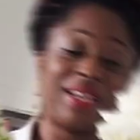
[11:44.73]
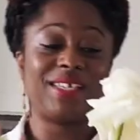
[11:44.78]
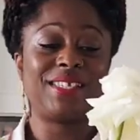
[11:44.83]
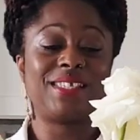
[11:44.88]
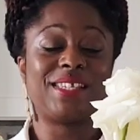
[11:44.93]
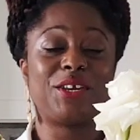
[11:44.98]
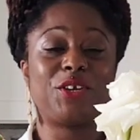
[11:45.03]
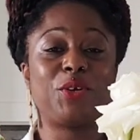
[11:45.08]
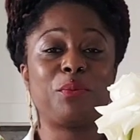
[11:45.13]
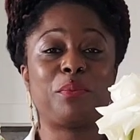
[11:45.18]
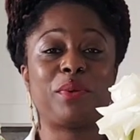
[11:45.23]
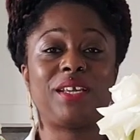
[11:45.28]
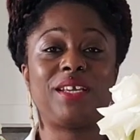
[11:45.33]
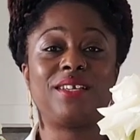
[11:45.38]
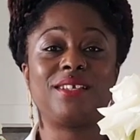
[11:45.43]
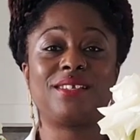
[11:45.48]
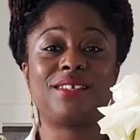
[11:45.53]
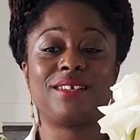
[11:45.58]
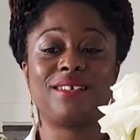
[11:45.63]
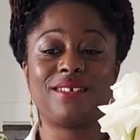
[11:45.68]

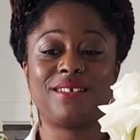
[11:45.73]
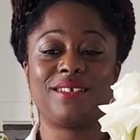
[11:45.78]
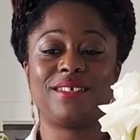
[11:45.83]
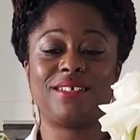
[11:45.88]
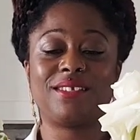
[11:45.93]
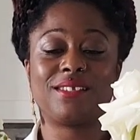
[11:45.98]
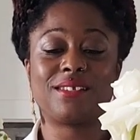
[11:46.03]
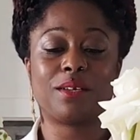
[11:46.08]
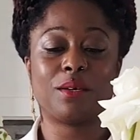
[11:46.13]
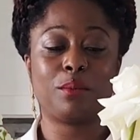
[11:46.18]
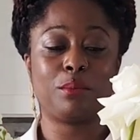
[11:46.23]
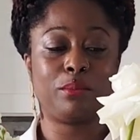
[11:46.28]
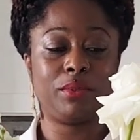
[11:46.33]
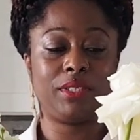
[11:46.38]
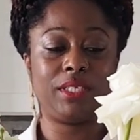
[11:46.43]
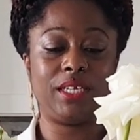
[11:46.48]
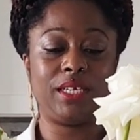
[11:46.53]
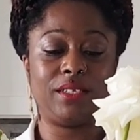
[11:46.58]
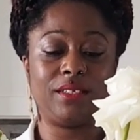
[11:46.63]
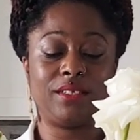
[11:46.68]
centerpiece is
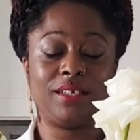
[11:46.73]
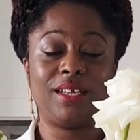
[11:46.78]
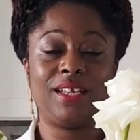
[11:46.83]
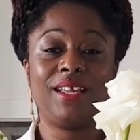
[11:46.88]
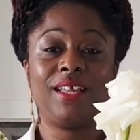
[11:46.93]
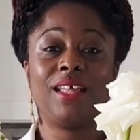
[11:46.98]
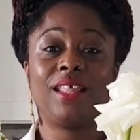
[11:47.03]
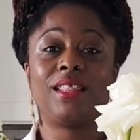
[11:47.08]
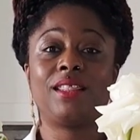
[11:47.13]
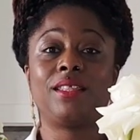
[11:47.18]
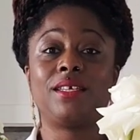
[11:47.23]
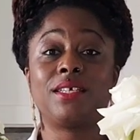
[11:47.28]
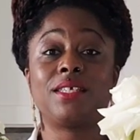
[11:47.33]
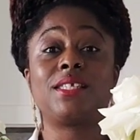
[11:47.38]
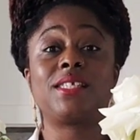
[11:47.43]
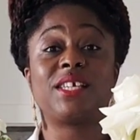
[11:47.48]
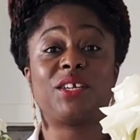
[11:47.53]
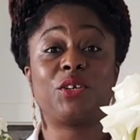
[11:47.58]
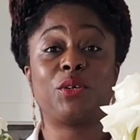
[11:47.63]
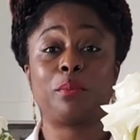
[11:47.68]
complete.
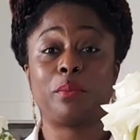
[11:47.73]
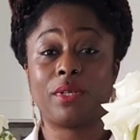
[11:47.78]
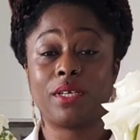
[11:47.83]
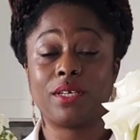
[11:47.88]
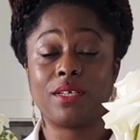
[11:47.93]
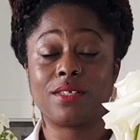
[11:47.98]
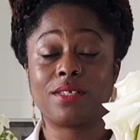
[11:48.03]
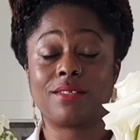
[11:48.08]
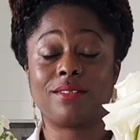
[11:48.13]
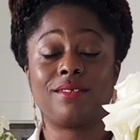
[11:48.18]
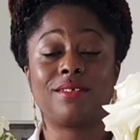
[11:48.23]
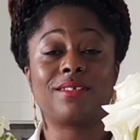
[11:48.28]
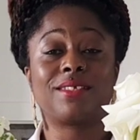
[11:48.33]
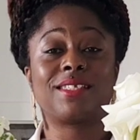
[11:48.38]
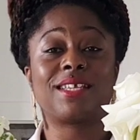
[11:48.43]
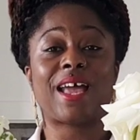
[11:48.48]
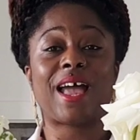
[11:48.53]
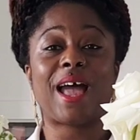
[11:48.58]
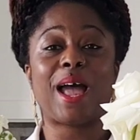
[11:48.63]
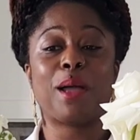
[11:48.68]
This centerpiece
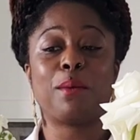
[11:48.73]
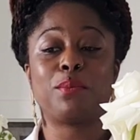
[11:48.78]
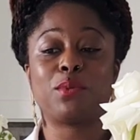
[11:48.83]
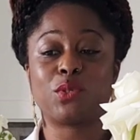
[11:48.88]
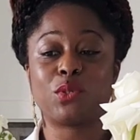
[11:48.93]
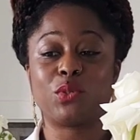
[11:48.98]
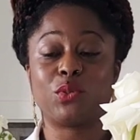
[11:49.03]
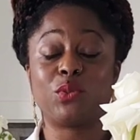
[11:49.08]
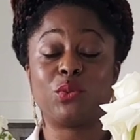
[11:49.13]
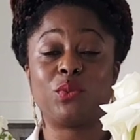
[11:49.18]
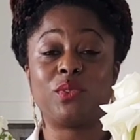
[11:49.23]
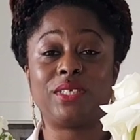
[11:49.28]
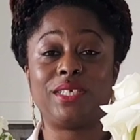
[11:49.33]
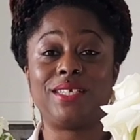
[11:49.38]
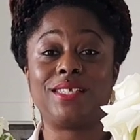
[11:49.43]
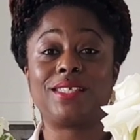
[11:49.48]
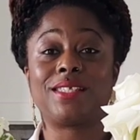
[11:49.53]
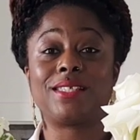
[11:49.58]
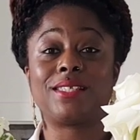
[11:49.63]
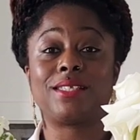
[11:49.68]
looks absolutely
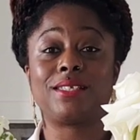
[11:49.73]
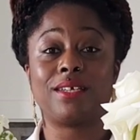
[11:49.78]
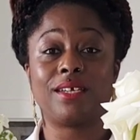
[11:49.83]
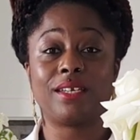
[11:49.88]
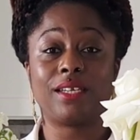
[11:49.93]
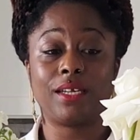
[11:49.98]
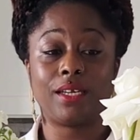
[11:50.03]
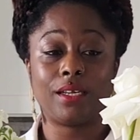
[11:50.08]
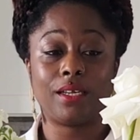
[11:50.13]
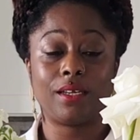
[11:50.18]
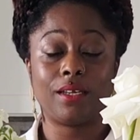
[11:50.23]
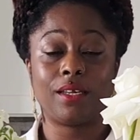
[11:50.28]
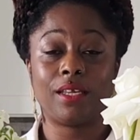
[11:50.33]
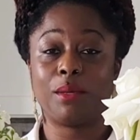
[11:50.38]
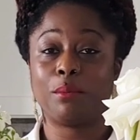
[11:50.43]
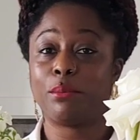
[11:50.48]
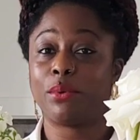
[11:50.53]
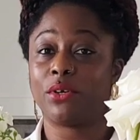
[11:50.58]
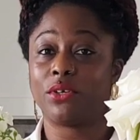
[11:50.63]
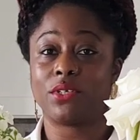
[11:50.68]
stunning
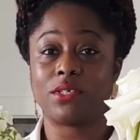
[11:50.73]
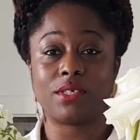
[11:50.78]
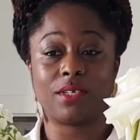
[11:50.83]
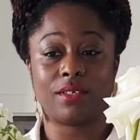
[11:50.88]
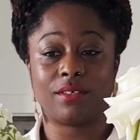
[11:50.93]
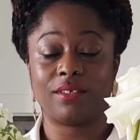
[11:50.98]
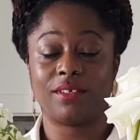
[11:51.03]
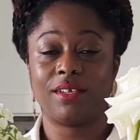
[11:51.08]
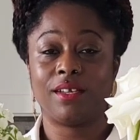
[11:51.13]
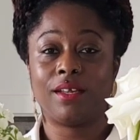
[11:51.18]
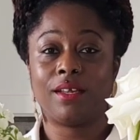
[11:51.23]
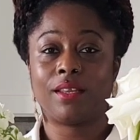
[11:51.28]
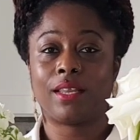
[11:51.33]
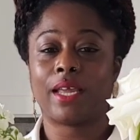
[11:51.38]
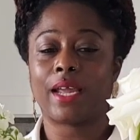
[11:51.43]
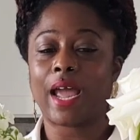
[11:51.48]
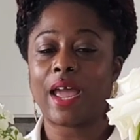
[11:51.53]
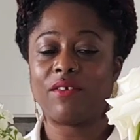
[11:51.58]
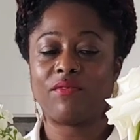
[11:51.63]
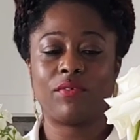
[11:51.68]
in person.
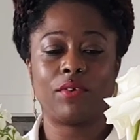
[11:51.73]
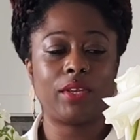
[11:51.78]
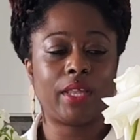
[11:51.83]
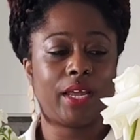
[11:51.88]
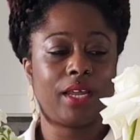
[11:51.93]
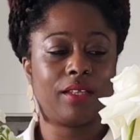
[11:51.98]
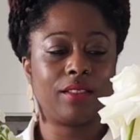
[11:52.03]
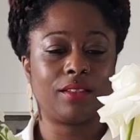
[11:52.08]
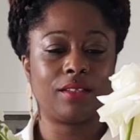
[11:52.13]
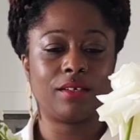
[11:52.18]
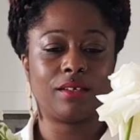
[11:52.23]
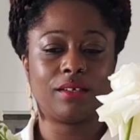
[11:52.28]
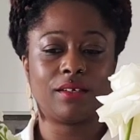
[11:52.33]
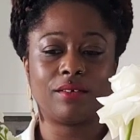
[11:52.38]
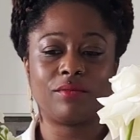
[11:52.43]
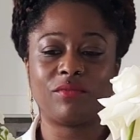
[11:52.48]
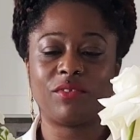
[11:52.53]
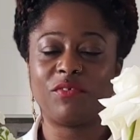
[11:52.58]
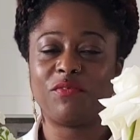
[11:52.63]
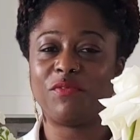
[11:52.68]
Like, I feel like
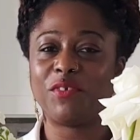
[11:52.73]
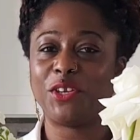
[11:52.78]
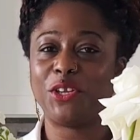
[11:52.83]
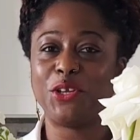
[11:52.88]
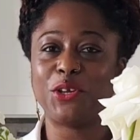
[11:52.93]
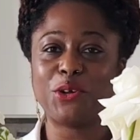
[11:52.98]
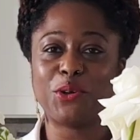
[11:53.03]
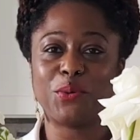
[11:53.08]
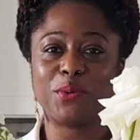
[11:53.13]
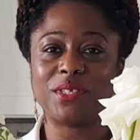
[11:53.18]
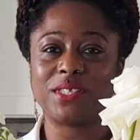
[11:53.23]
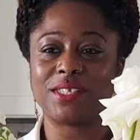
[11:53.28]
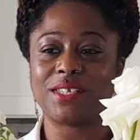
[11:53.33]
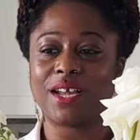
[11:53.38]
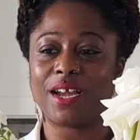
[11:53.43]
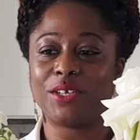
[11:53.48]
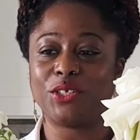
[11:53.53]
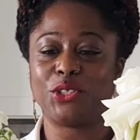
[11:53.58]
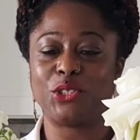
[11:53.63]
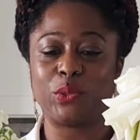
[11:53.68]
the video is
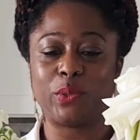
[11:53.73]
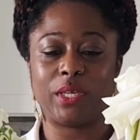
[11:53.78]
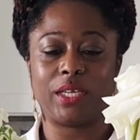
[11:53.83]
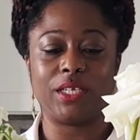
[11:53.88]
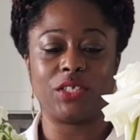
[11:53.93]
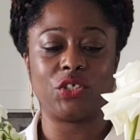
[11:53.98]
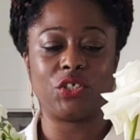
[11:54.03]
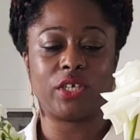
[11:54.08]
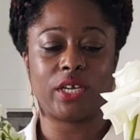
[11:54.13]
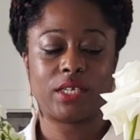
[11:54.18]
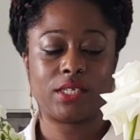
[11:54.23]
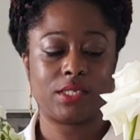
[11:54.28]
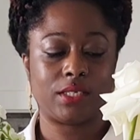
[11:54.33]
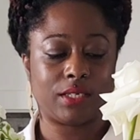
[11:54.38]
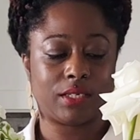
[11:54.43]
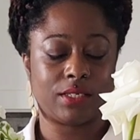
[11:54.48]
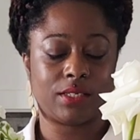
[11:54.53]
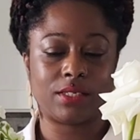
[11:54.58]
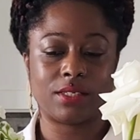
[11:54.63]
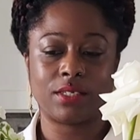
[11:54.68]
not doing it
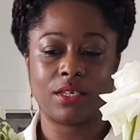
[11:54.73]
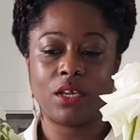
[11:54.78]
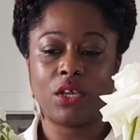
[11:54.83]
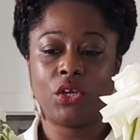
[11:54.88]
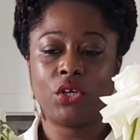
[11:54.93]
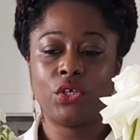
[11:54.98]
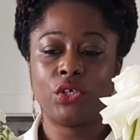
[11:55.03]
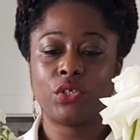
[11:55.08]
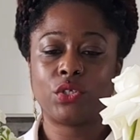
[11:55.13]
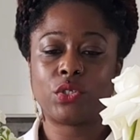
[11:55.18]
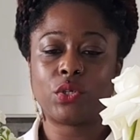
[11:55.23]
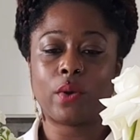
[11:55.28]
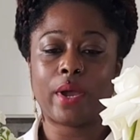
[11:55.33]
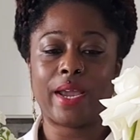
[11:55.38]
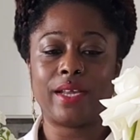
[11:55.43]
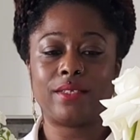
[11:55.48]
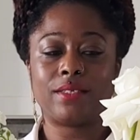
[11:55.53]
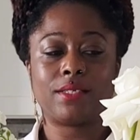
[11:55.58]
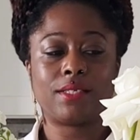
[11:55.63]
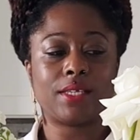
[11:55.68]
justice. So
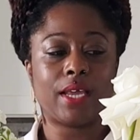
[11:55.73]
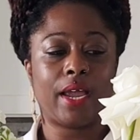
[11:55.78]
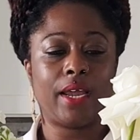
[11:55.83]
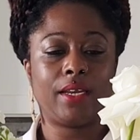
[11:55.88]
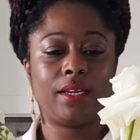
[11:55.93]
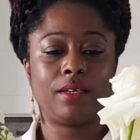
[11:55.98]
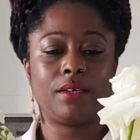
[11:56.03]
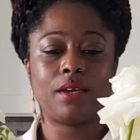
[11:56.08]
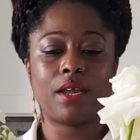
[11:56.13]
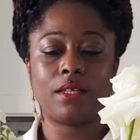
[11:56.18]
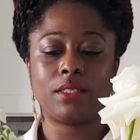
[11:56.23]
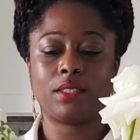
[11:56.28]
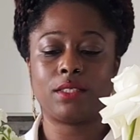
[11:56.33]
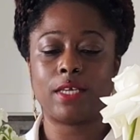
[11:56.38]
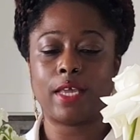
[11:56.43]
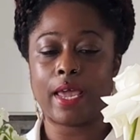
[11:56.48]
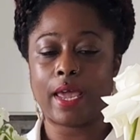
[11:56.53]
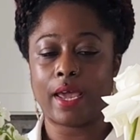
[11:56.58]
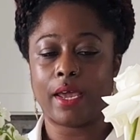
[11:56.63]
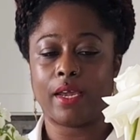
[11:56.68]
I decided not
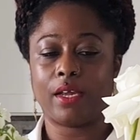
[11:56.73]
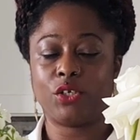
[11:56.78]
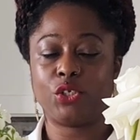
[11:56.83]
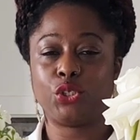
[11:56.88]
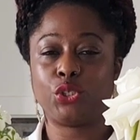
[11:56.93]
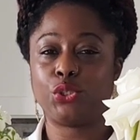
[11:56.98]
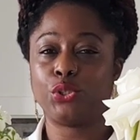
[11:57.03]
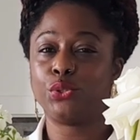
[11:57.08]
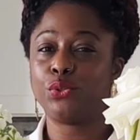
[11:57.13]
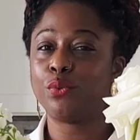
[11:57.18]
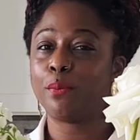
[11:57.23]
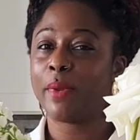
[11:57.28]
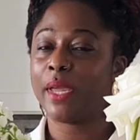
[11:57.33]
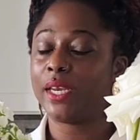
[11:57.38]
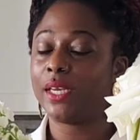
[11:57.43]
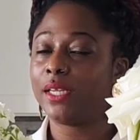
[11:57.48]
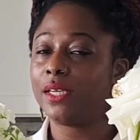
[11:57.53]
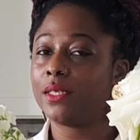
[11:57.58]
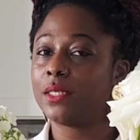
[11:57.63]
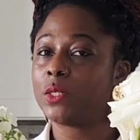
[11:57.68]
to add too
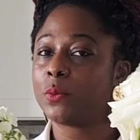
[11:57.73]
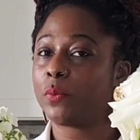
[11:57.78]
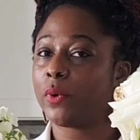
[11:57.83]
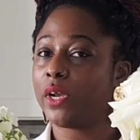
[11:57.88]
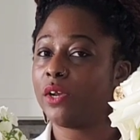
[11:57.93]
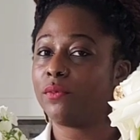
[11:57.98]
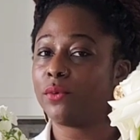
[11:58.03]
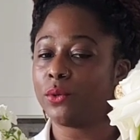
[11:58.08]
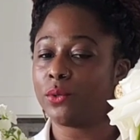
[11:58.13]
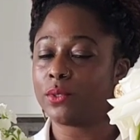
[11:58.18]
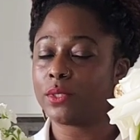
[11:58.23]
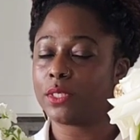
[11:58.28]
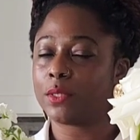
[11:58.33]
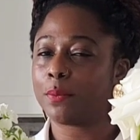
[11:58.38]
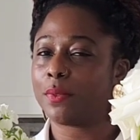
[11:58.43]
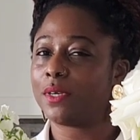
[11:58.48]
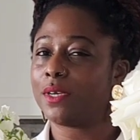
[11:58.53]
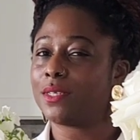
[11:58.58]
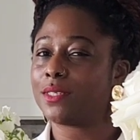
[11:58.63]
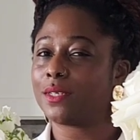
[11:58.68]
many spray roses
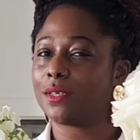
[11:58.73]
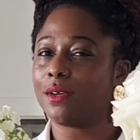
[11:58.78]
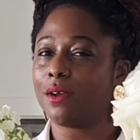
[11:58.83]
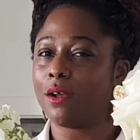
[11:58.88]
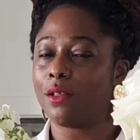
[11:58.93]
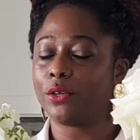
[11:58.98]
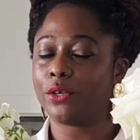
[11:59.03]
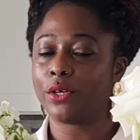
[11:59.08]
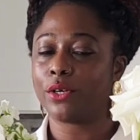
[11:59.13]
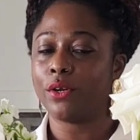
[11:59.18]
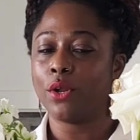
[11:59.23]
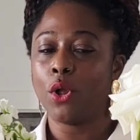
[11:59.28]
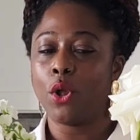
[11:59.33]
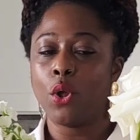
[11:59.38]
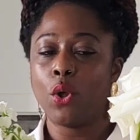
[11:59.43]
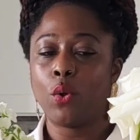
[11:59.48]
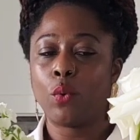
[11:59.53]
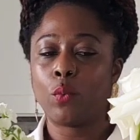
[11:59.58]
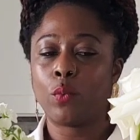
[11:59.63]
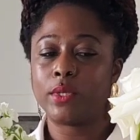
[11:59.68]
because the color
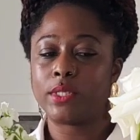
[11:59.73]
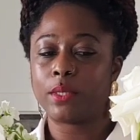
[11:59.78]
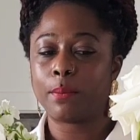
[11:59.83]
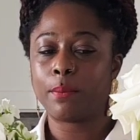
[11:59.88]
was a